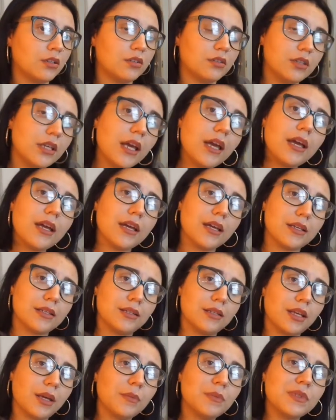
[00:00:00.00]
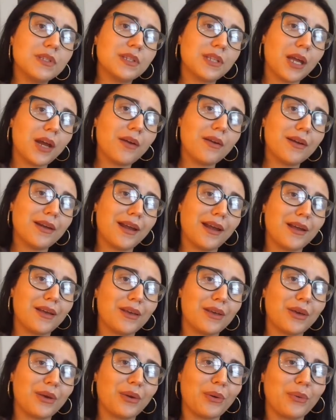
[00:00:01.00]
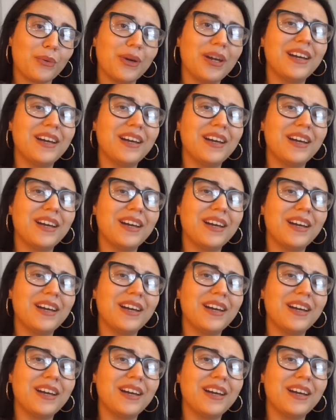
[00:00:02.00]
Yes, I'm staring at you.